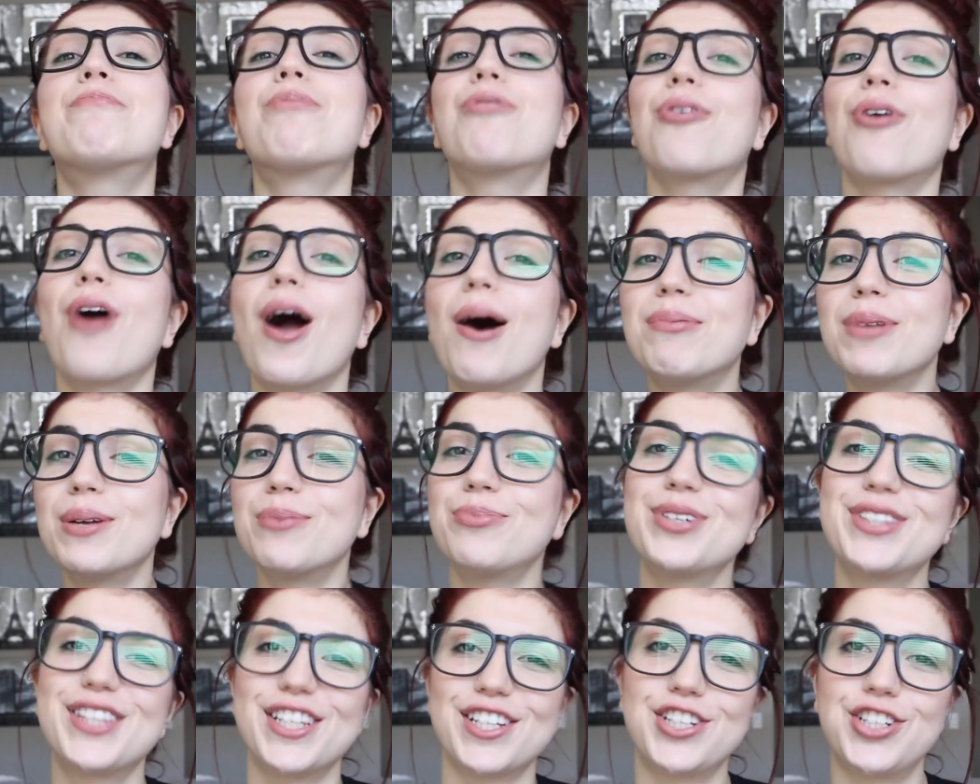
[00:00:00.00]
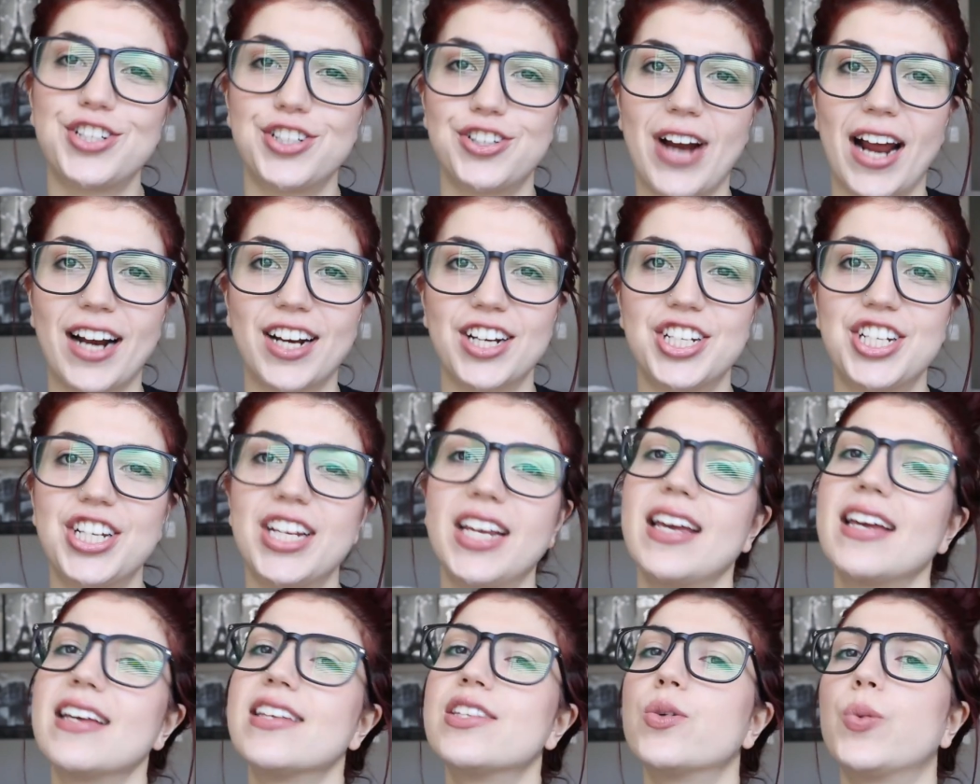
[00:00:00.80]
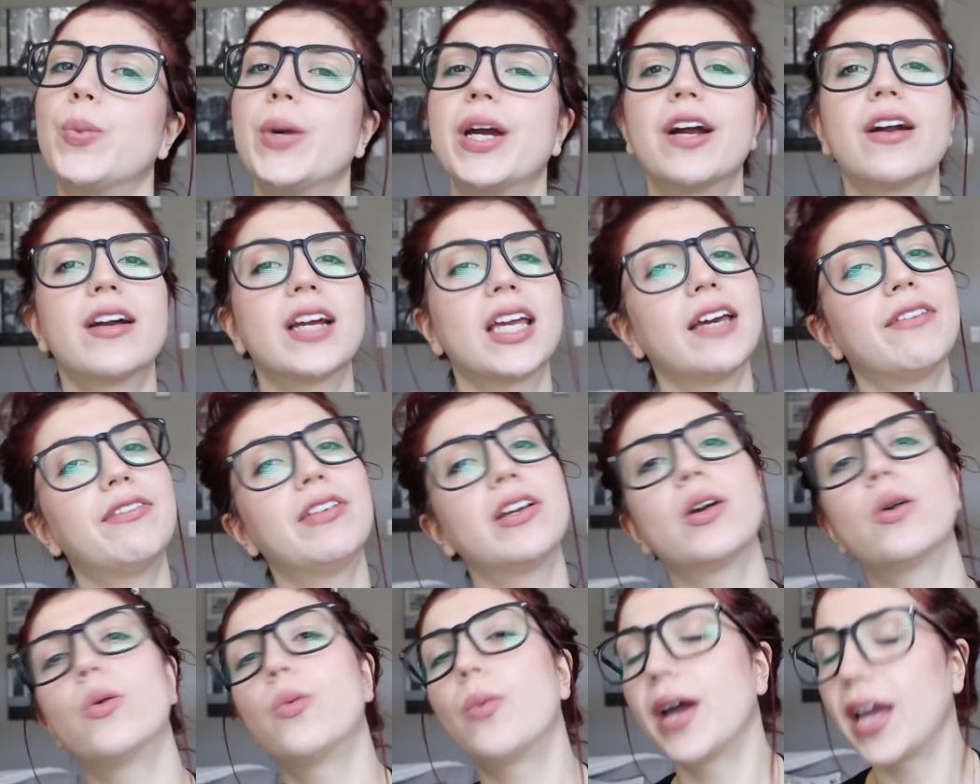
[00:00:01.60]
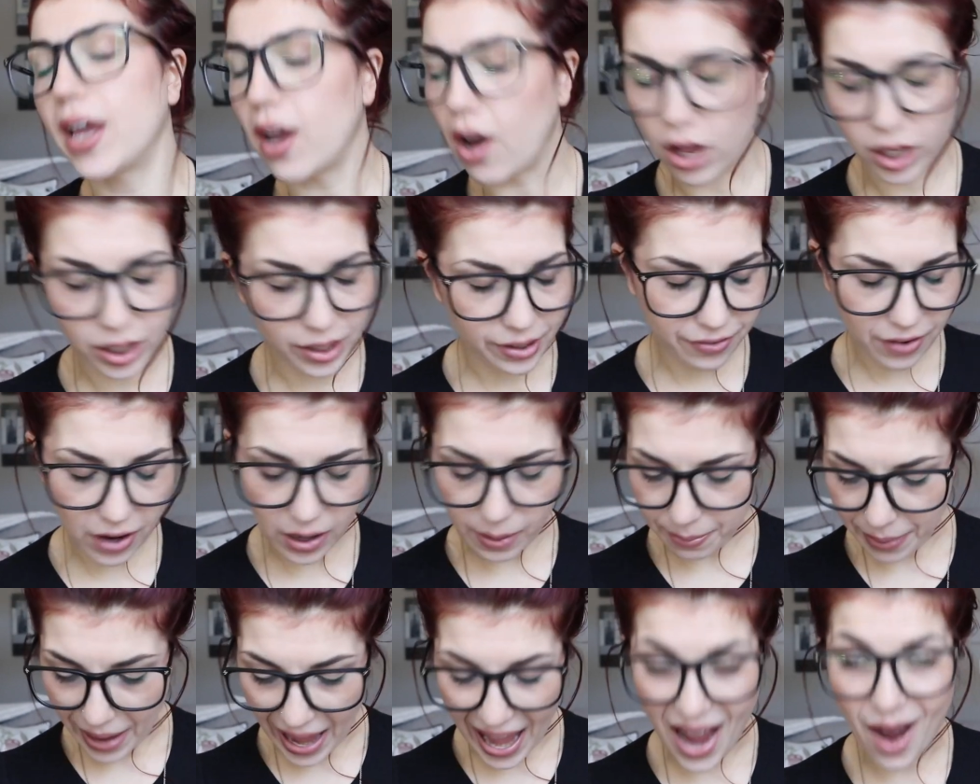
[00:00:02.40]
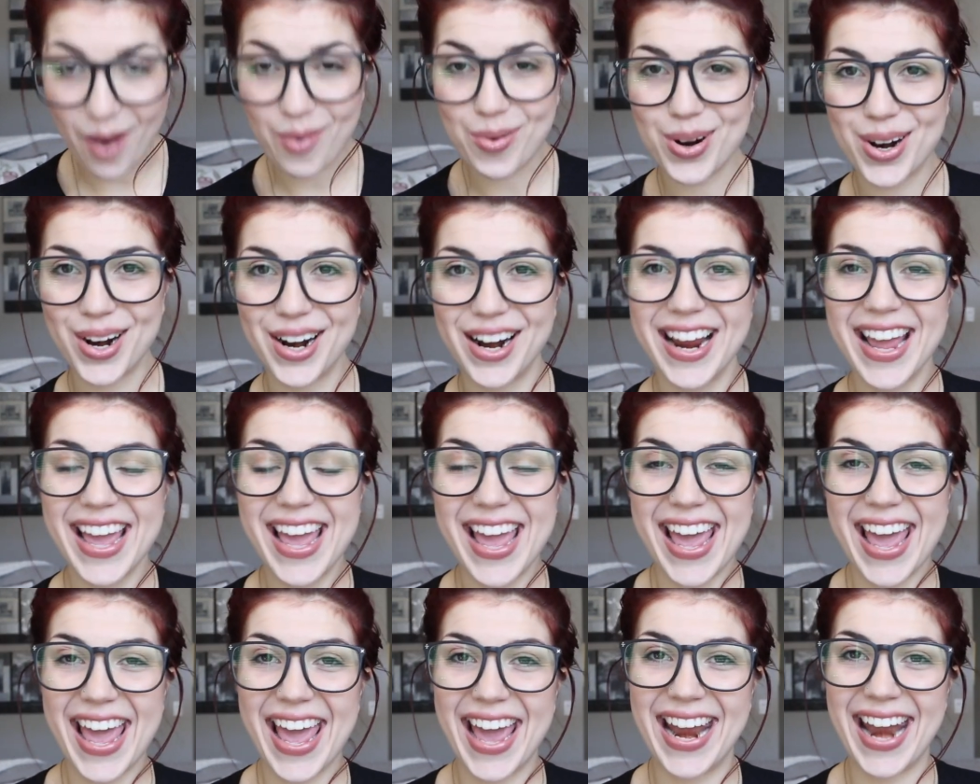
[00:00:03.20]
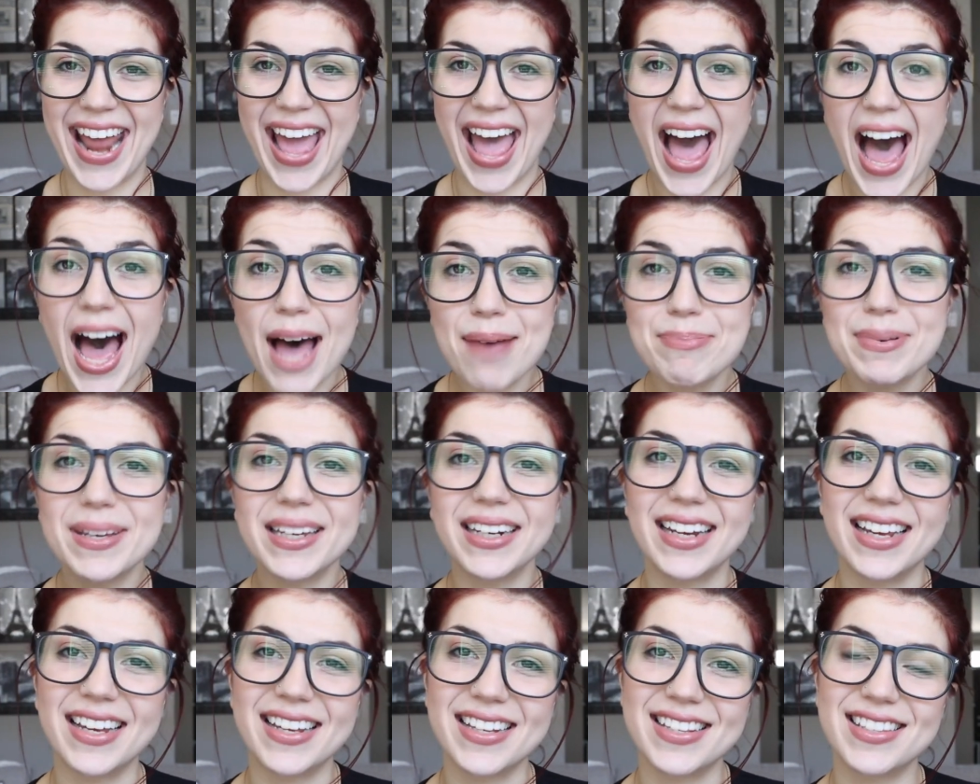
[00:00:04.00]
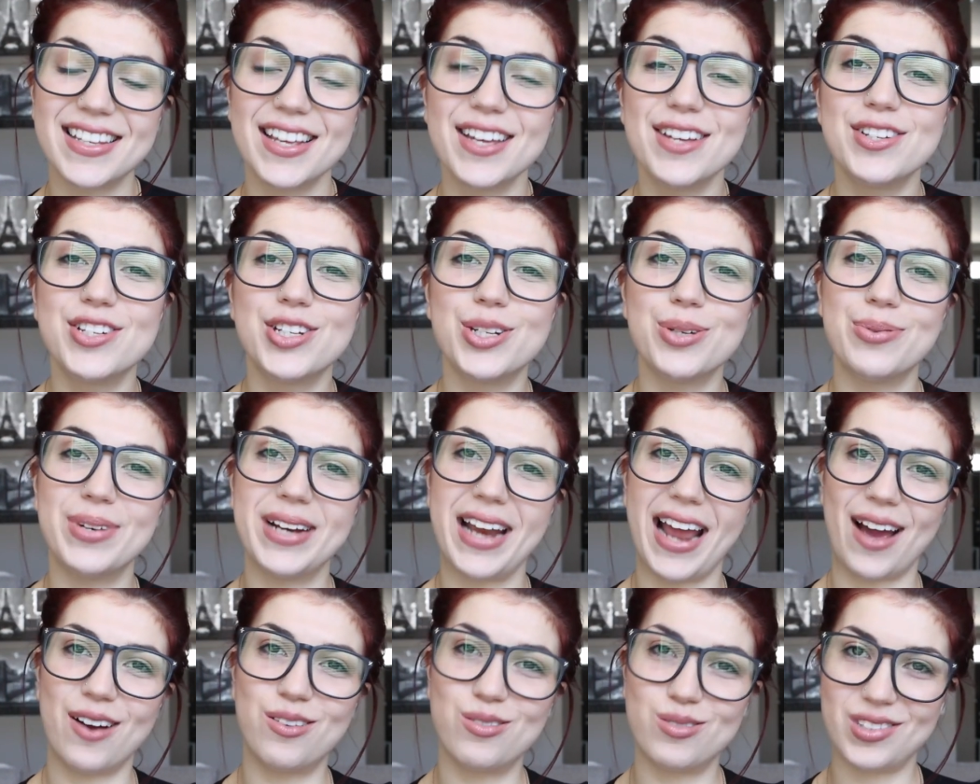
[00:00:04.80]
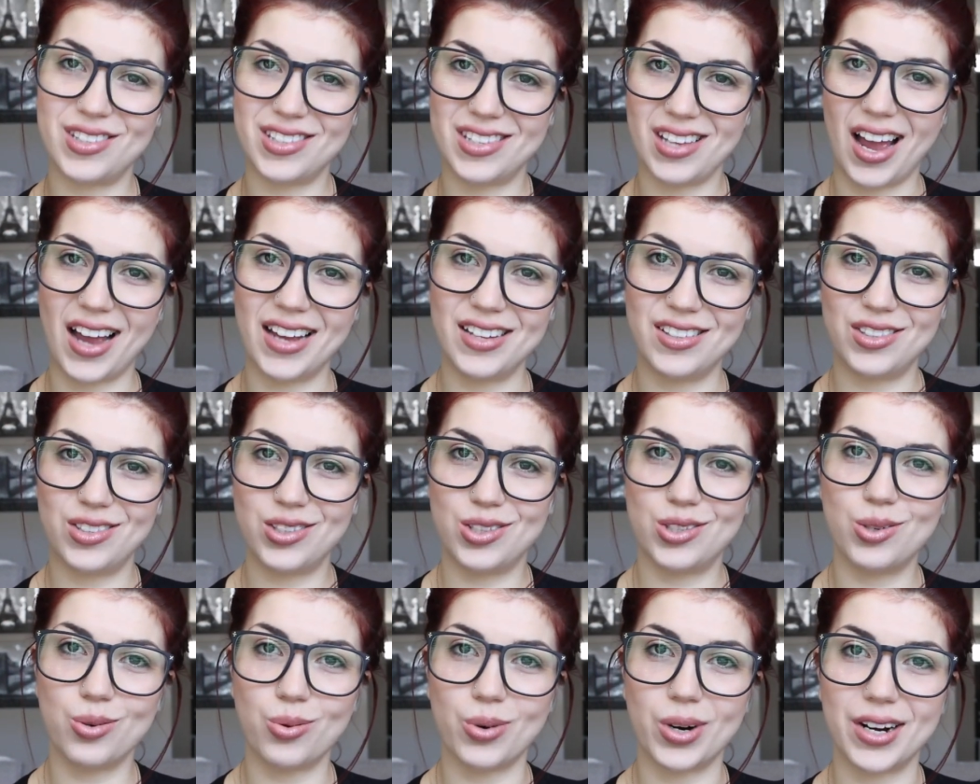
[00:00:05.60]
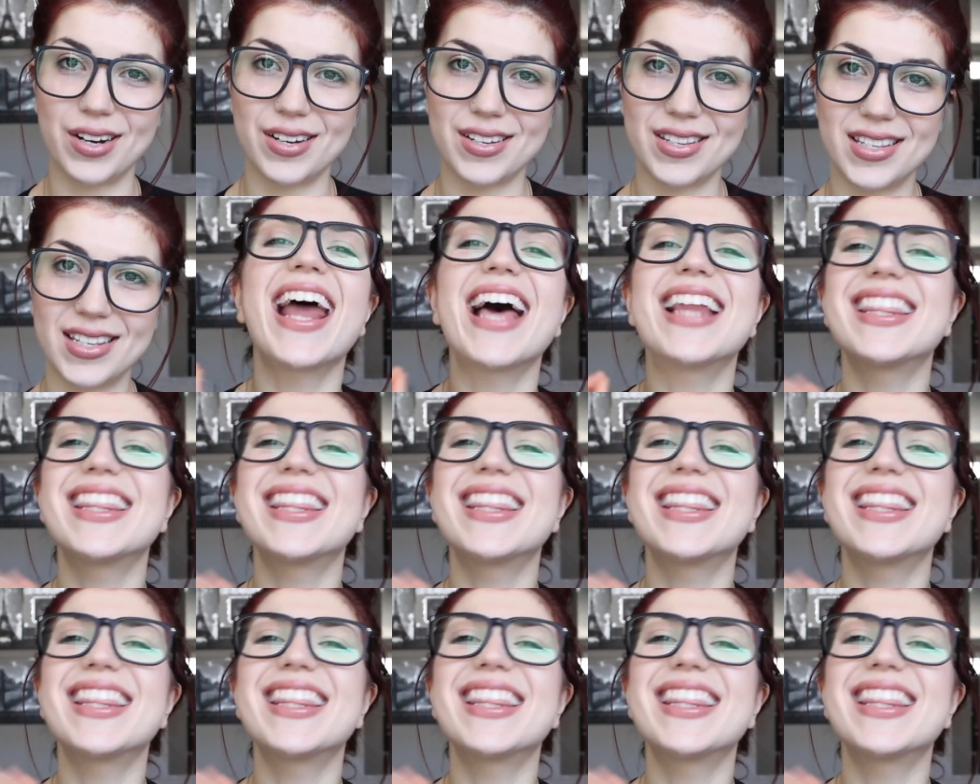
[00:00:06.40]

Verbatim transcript: problem with this strategy is we are giving away all of our power and happiness to an outside source.